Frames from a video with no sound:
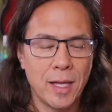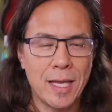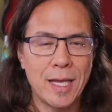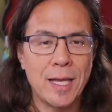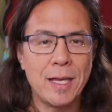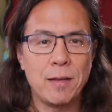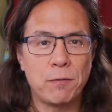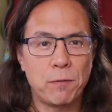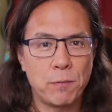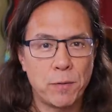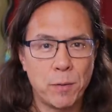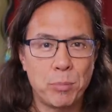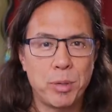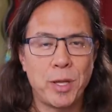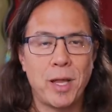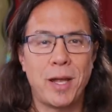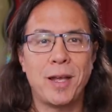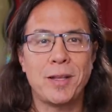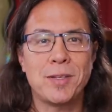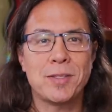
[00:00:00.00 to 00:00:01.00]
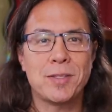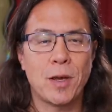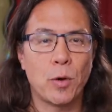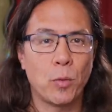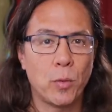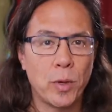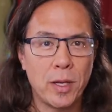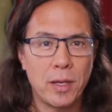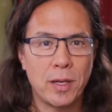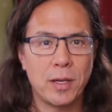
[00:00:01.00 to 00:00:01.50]
eat the plants that
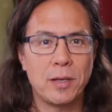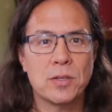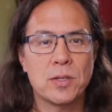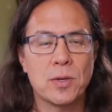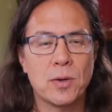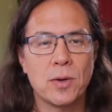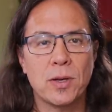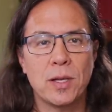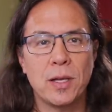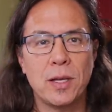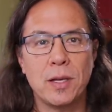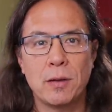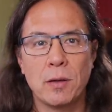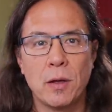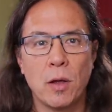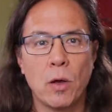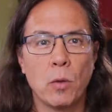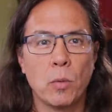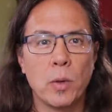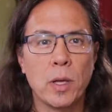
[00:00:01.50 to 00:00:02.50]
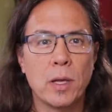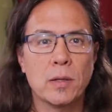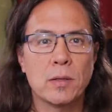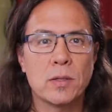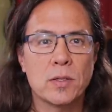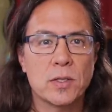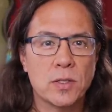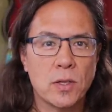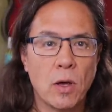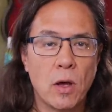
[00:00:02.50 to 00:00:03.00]
we in turn eat, we could
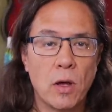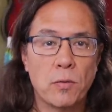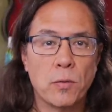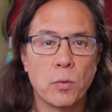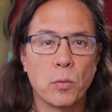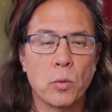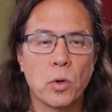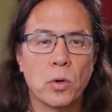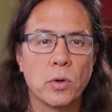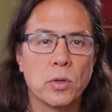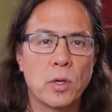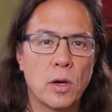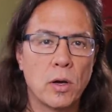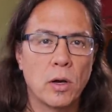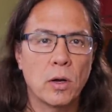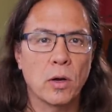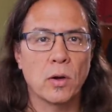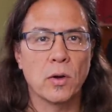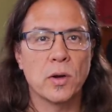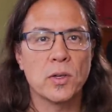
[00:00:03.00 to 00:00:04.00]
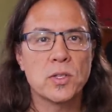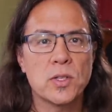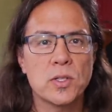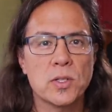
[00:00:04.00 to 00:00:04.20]
solve world hunger. It's